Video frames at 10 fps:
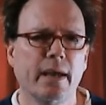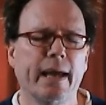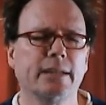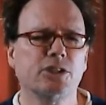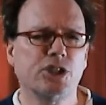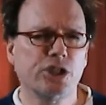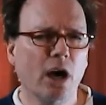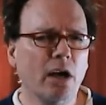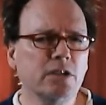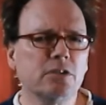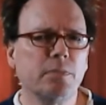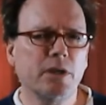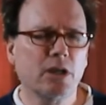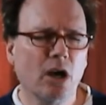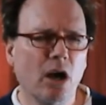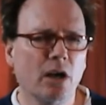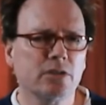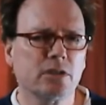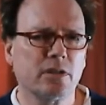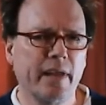And just
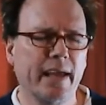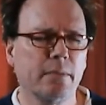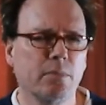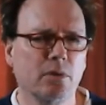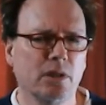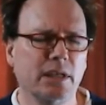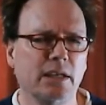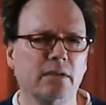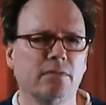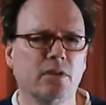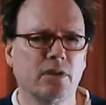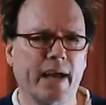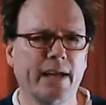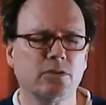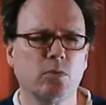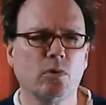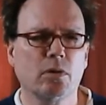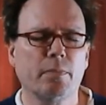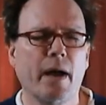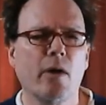because they believed that's where
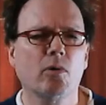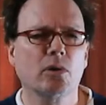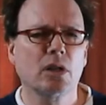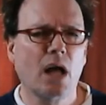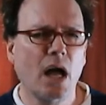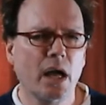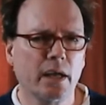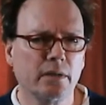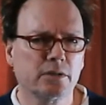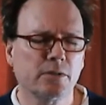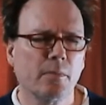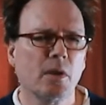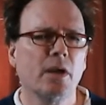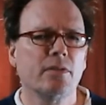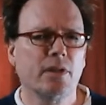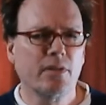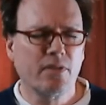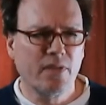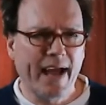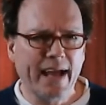the power lies,
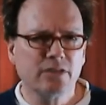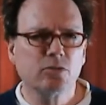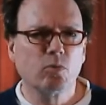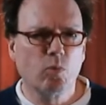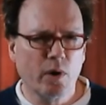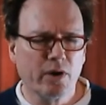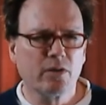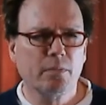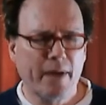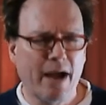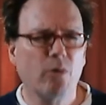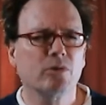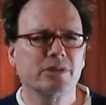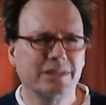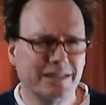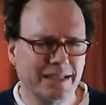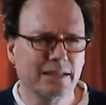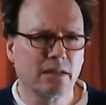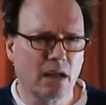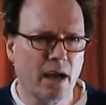then that's where the power
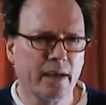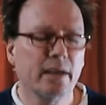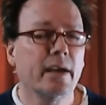did lie.